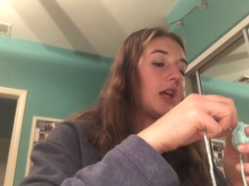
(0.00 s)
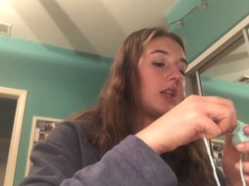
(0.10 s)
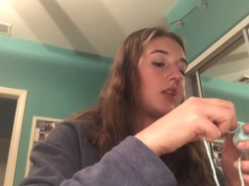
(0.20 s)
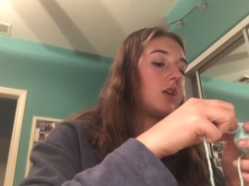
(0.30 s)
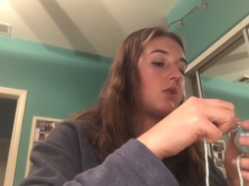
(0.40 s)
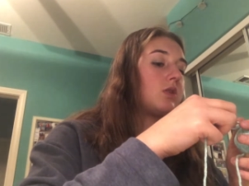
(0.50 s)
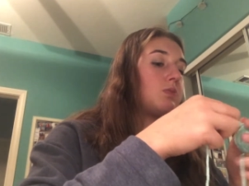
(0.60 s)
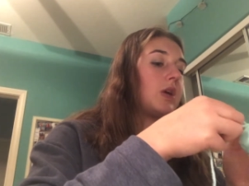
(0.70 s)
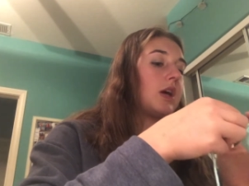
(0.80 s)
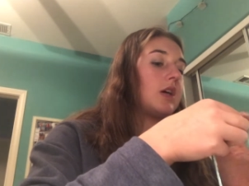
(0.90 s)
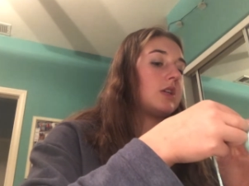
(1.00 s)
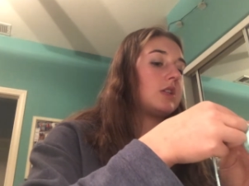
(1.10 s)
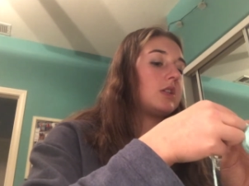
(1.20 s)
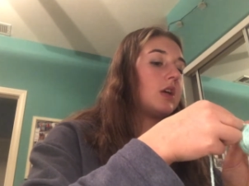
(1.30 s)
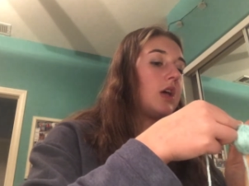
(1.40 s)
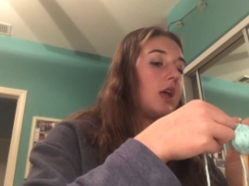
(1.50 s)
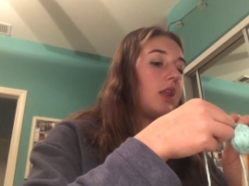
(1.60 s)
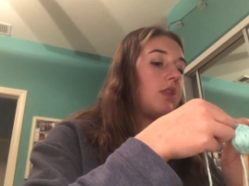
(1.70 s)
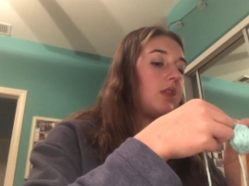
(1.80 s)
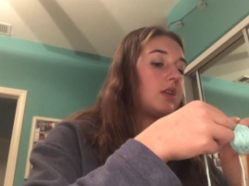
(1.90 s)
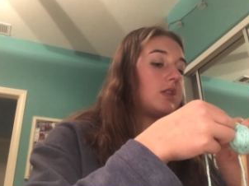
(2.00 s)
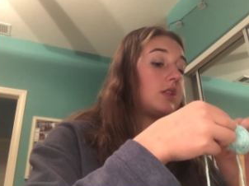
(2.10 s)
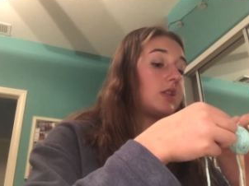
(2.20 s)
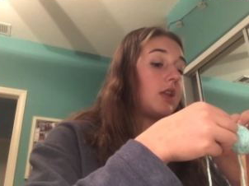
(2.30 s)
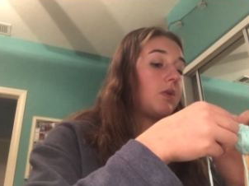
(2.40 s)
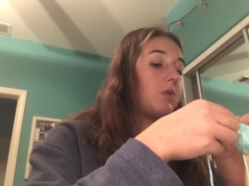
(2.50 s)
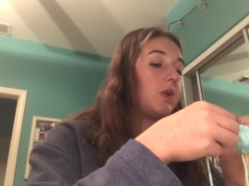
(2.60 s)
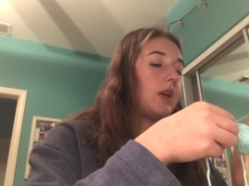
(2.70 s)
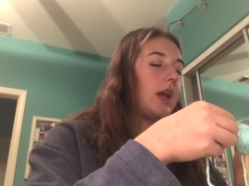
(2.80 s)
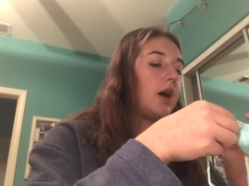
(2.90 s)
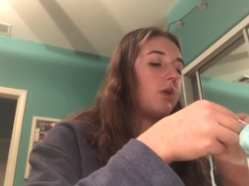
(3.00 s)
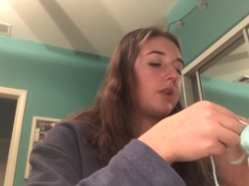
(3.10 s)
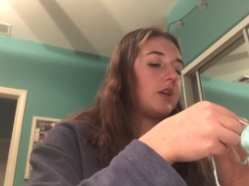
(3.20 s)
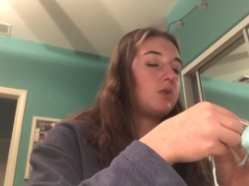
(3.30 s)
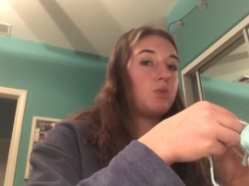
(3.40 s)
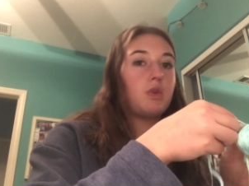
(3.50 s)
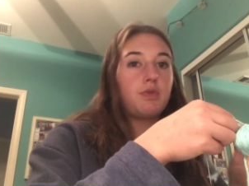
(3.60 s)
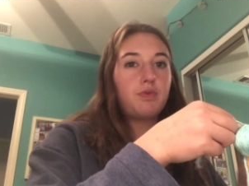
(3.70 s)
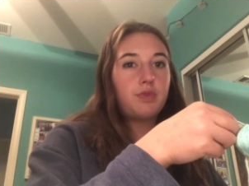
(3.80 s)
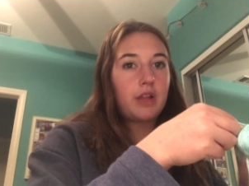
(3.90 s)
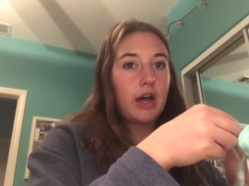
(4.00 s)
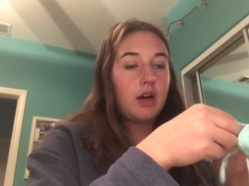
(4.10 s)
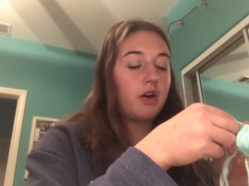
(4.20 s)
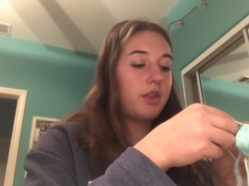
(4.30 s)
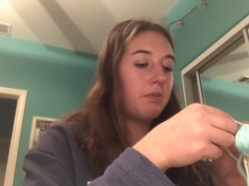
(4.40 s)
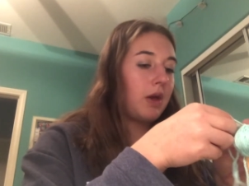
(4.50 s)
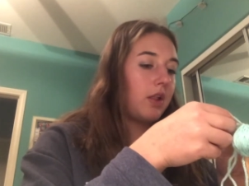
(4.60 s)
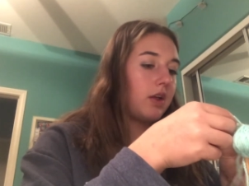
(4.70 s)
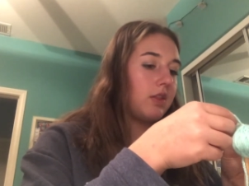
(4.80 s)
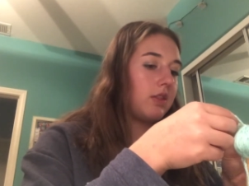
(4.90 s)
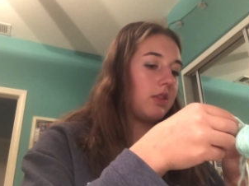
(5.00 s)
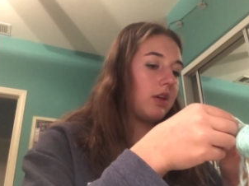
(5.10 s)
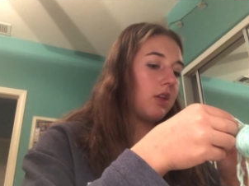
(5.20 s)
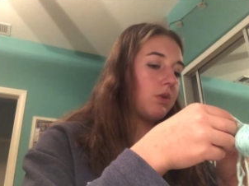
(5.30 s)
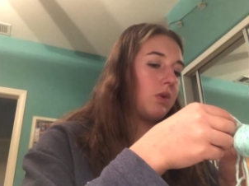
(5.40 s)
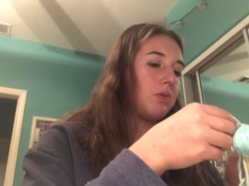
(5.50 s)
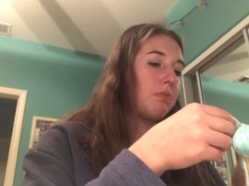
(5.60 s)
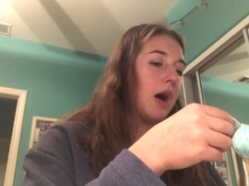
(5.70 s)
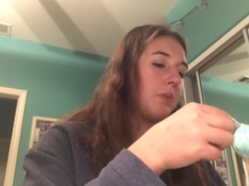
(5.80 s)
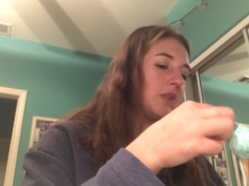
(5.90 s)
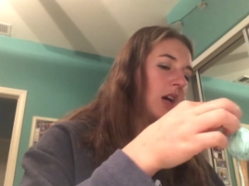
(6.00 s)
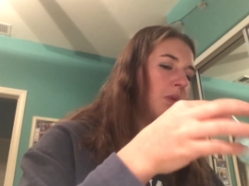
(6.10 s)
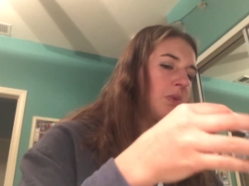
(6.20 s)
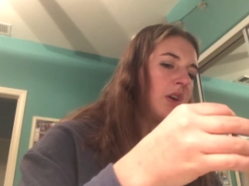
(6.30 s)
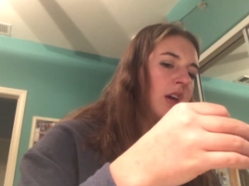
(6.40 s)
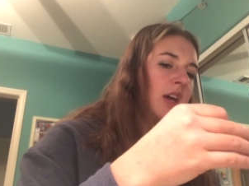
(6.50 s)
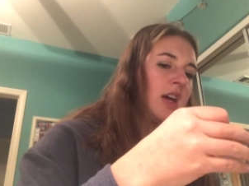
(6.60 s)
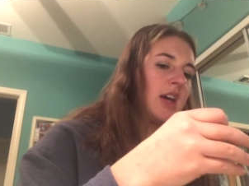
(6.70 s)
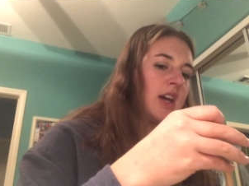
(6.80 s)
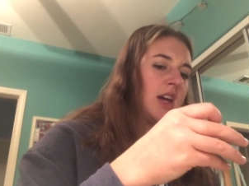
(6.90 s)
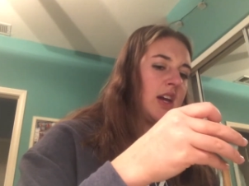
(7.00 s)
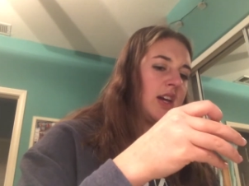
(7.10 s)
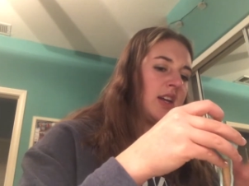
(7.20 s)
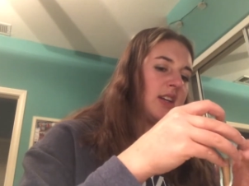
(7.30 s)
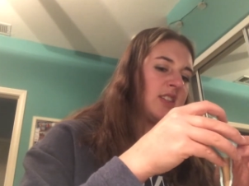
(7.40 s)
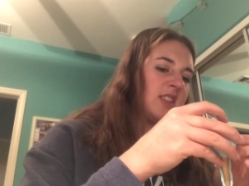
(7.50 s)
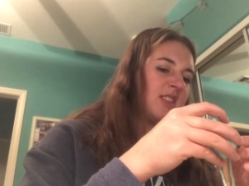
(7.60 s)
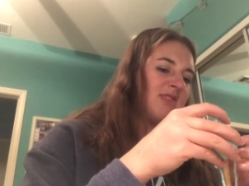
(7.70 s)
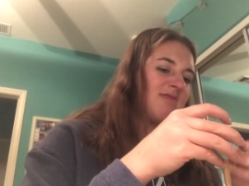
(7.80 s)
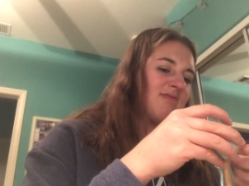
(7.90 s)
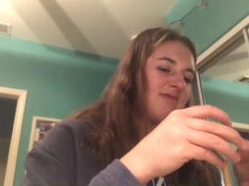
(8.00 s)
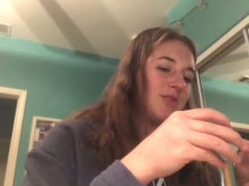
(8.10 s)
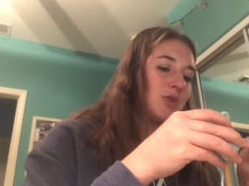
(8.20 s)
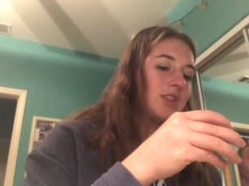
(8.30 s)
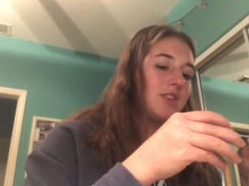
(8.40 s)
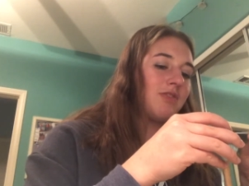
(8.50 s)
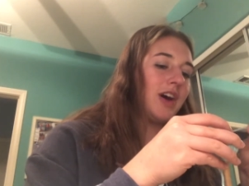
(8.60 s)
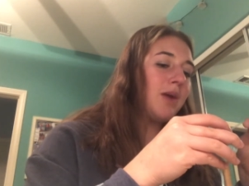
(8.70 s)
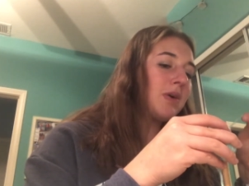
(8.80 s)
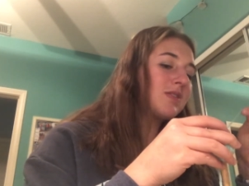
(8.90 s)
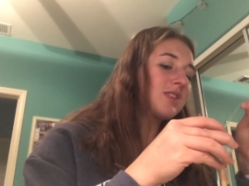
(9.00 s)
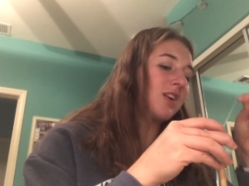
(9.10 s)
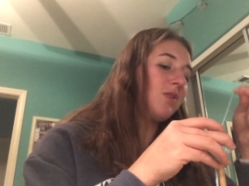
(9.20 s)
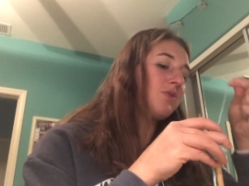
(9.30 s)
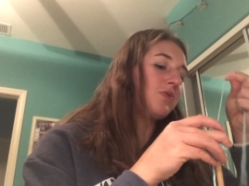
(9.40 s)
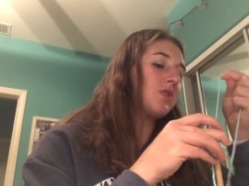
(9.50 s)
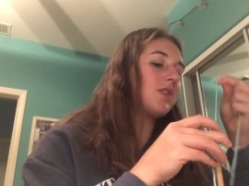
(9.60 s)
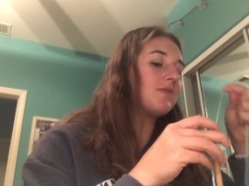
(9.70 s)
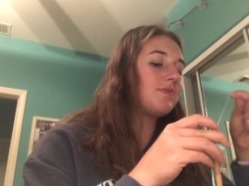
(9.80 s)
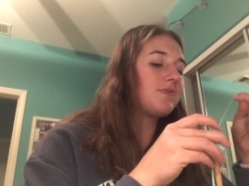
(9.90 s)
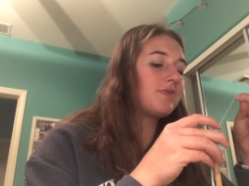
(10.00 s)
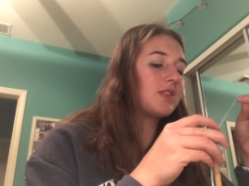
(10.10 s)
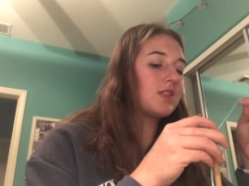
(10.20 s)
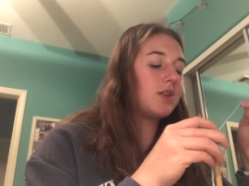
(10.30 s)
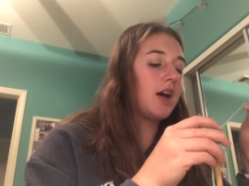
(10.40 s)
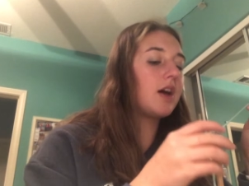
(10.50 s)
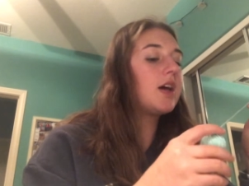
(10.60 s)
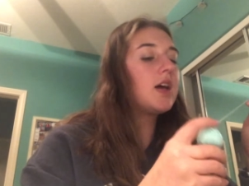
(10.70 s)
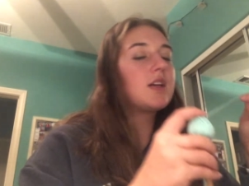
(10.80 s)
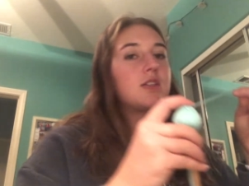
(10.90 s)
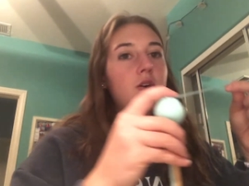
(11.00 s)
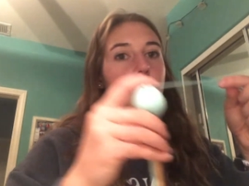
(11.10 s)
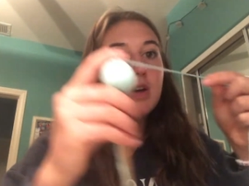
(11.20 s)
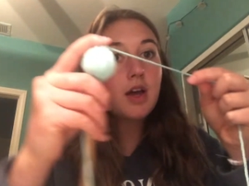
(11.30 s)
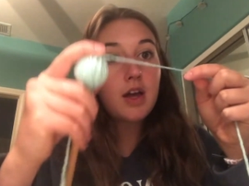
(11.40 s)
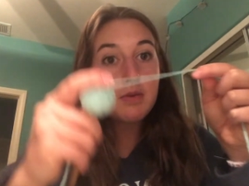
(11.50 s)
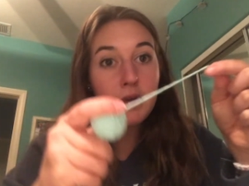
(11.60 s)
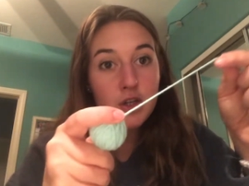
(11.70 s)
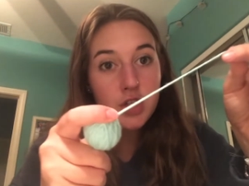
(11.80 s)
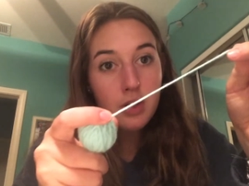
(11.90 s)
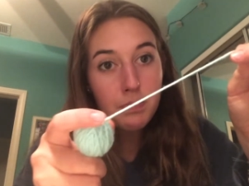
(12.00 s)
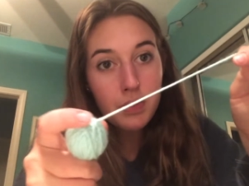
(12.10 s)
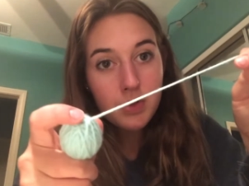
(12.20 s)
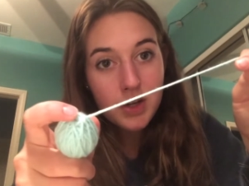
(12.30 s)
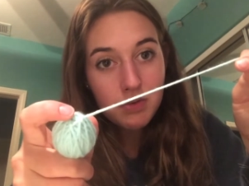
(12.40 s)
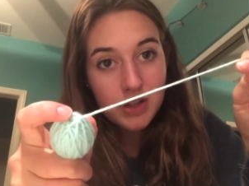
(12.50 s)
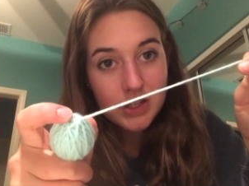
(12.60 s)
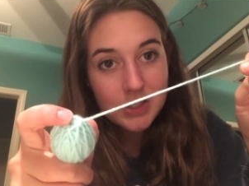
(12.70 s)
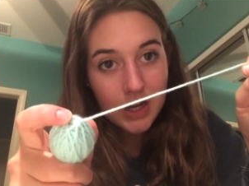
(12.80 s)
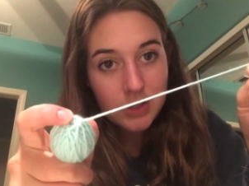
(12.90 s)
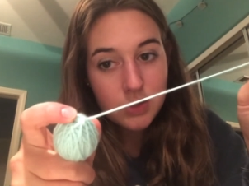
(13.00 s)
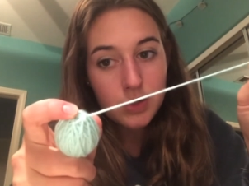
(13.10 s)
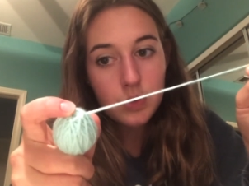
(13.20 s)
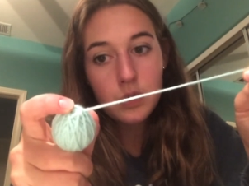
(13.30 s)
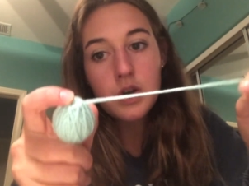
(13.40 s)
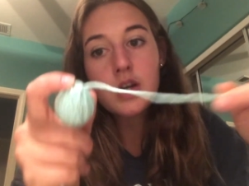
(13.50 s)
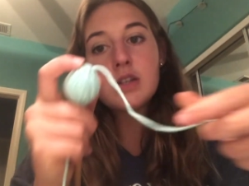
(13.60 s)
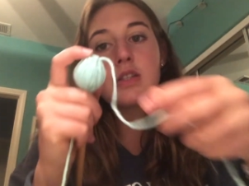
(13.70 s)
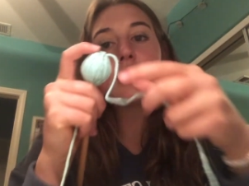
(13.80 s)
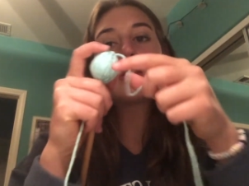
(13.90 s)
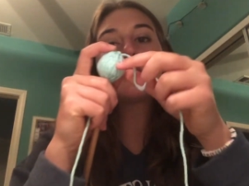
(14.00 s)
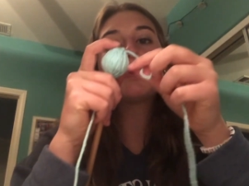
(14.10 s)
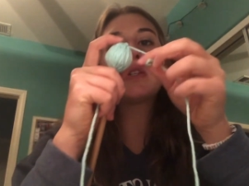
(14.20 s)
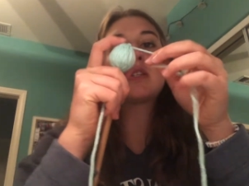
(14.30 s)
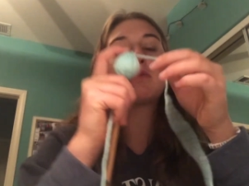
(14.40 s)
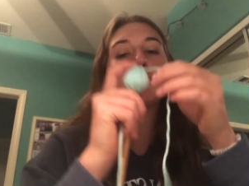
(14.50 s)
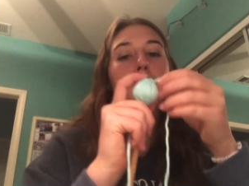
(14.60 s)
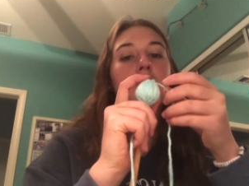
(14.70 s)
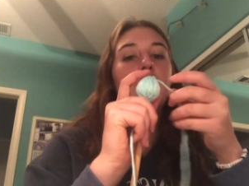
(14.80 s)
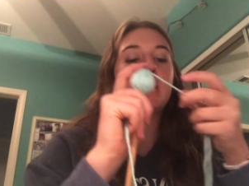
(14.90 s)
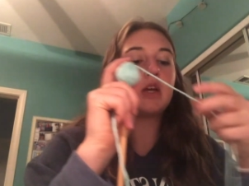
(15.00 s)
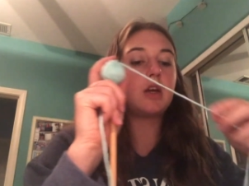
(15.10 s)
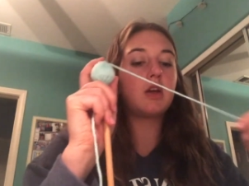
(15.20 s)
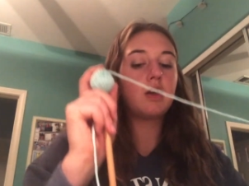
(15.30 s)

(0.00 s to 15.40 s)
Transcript: that though is because this design that I'm doing now lays more flat on the mallet and the other one pops up, and I just wasn't the vibe I was going for. So yeah, so make sure you're pulling really tight too, because this is what's preventing